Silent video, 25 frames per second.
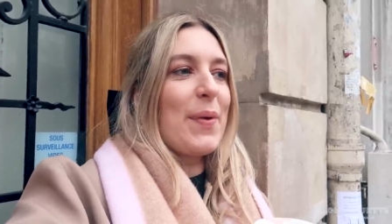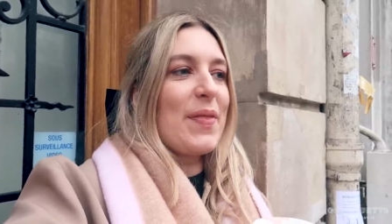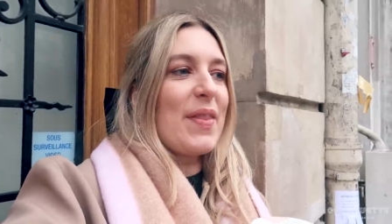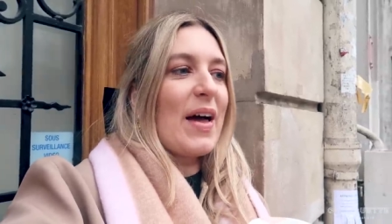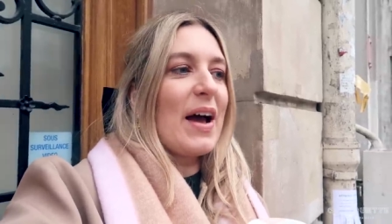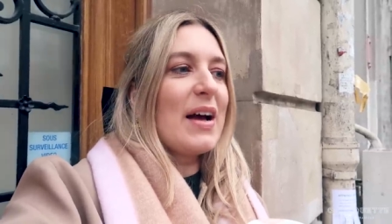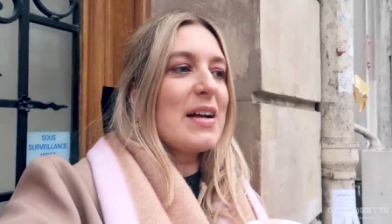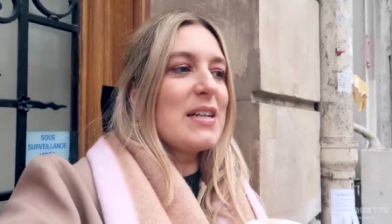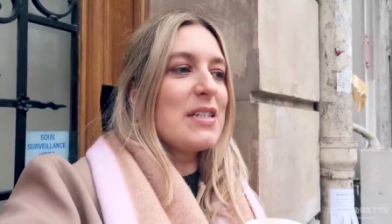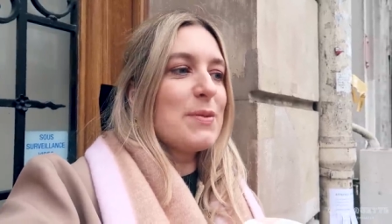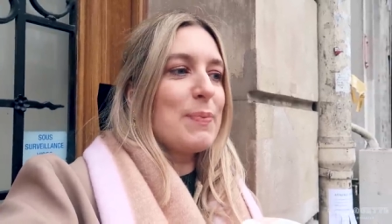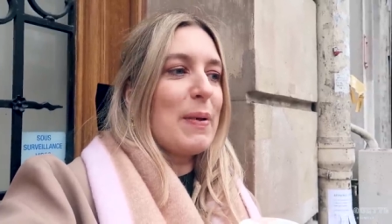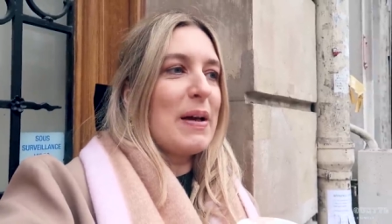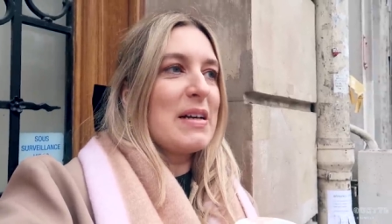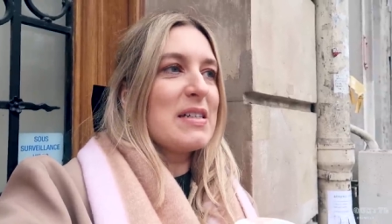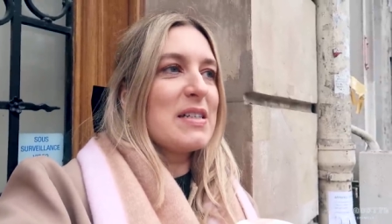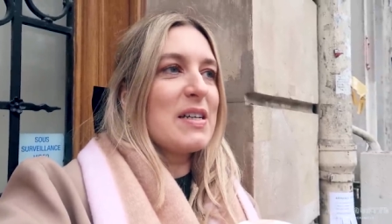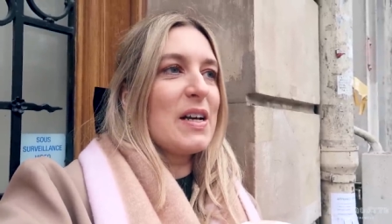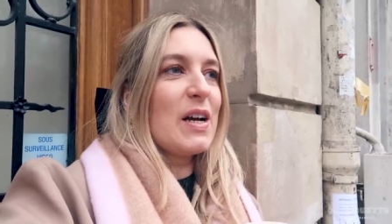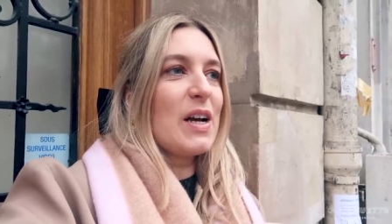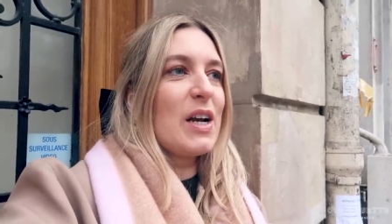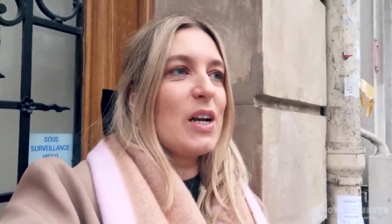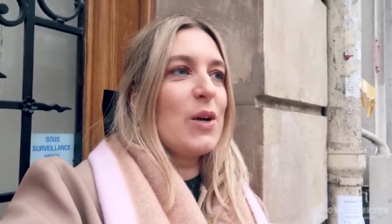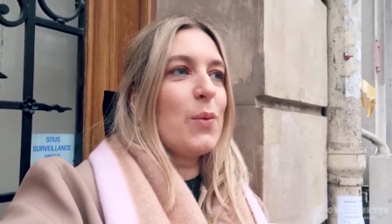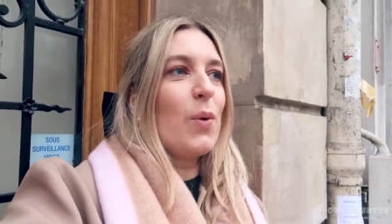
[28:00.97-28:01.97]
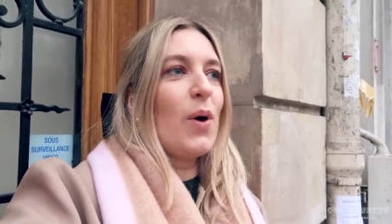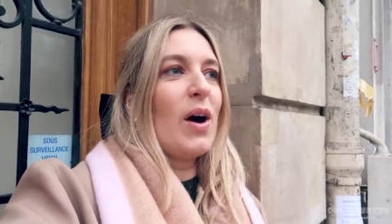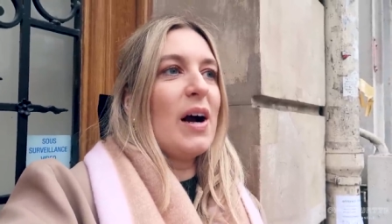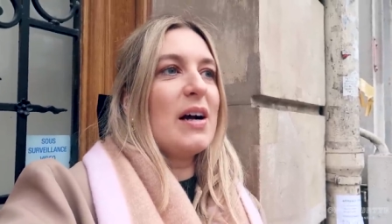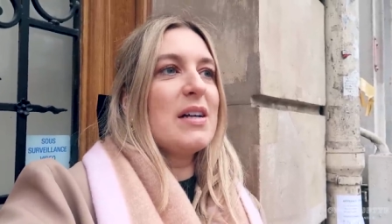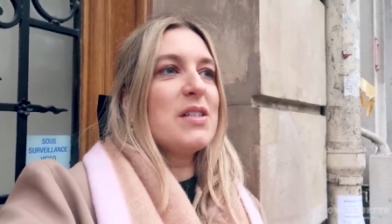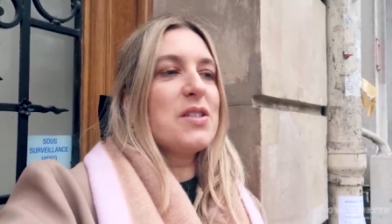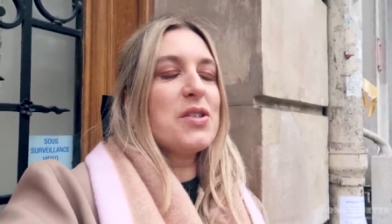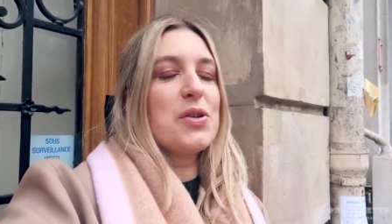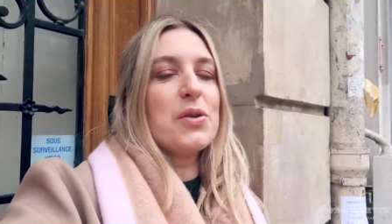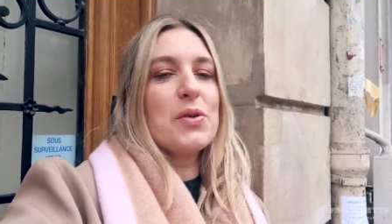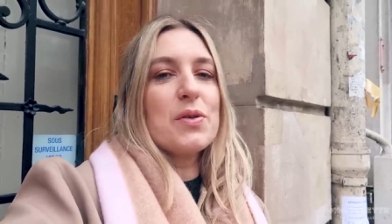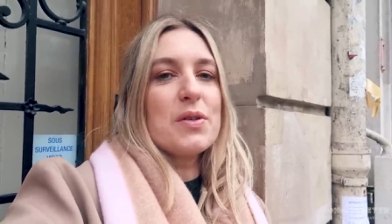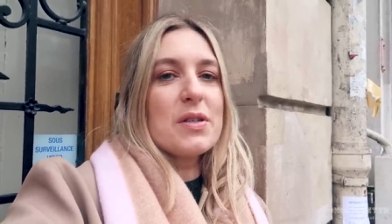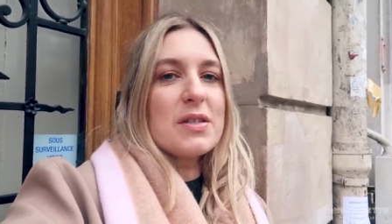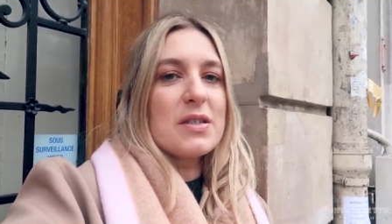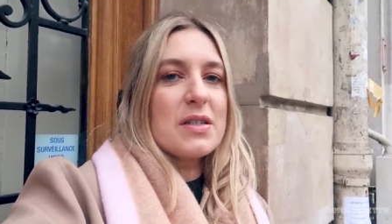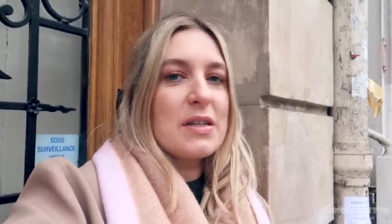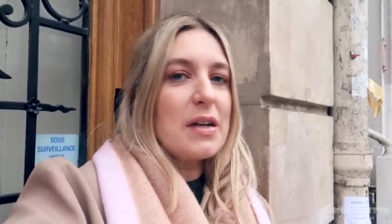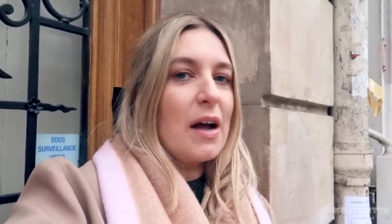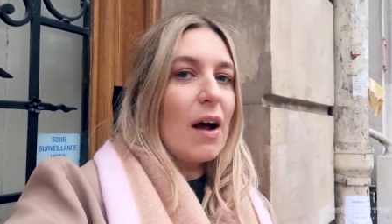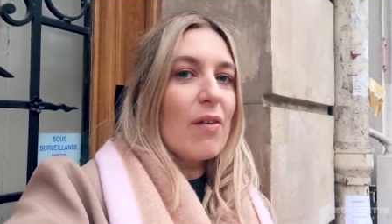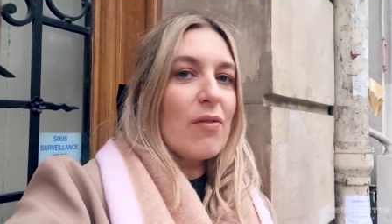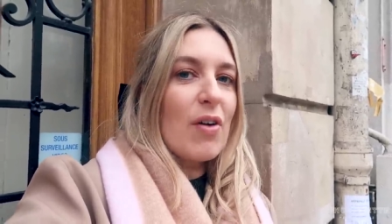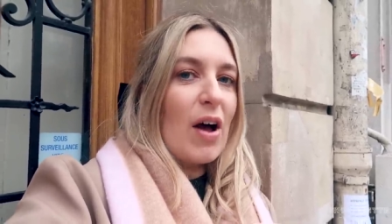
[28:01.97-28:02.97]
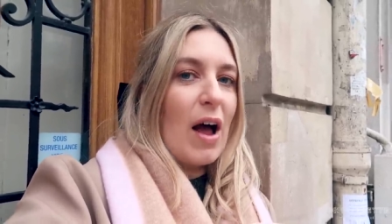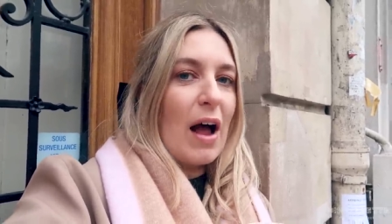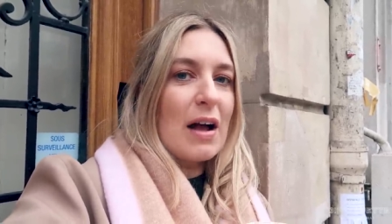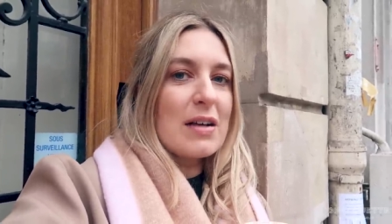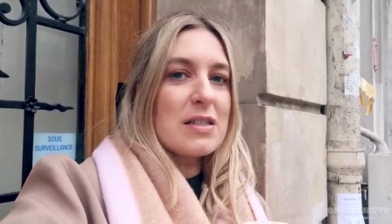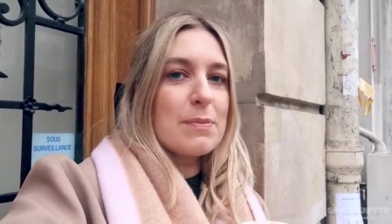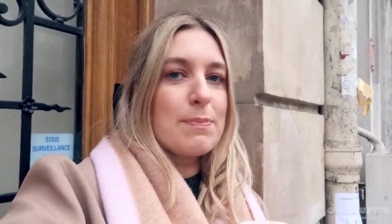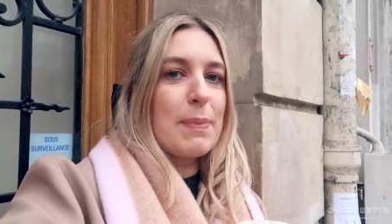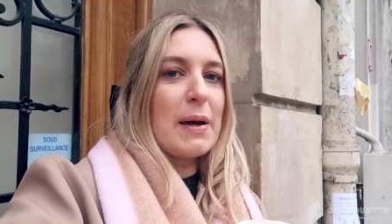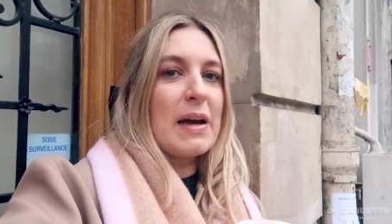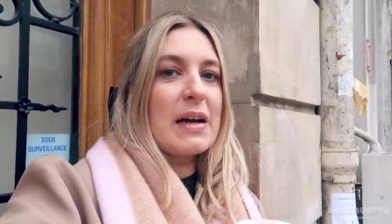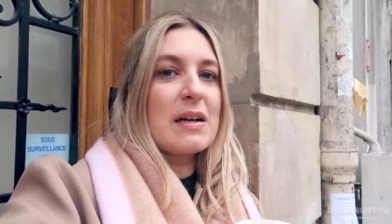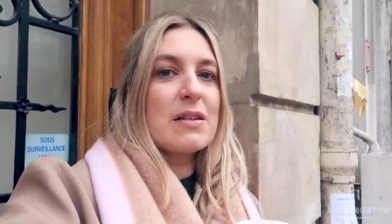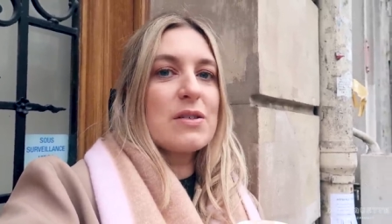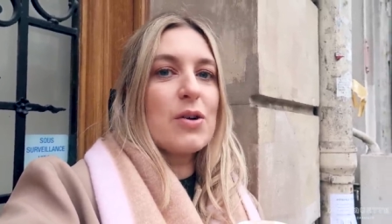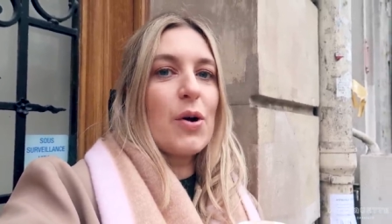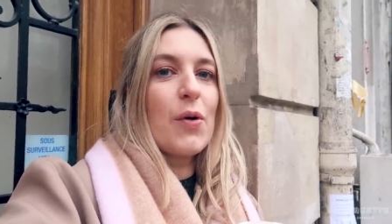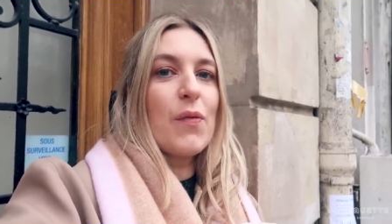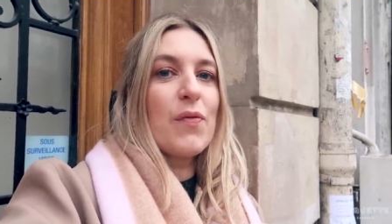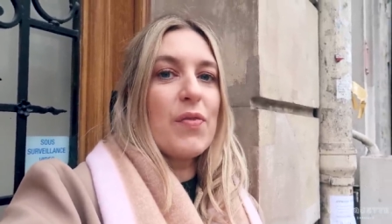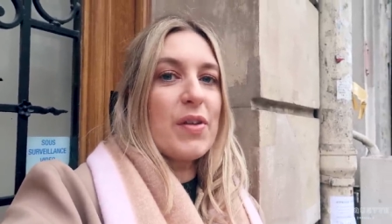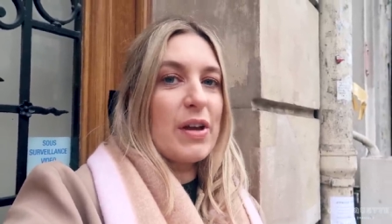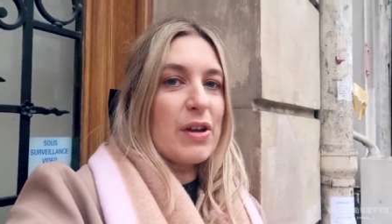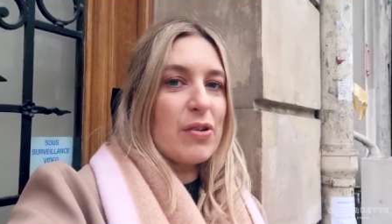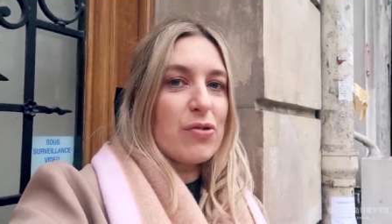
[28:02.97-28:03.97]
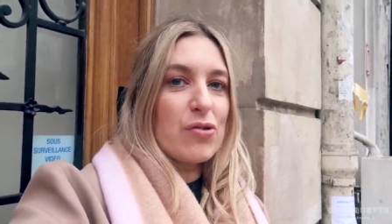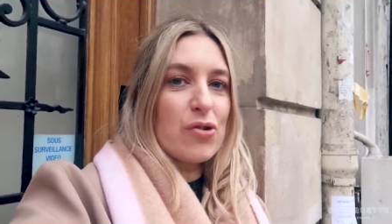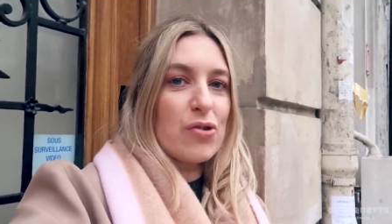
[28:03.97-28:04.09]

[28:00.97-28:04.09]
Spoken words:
But that is basically what I do. There's another aspect of the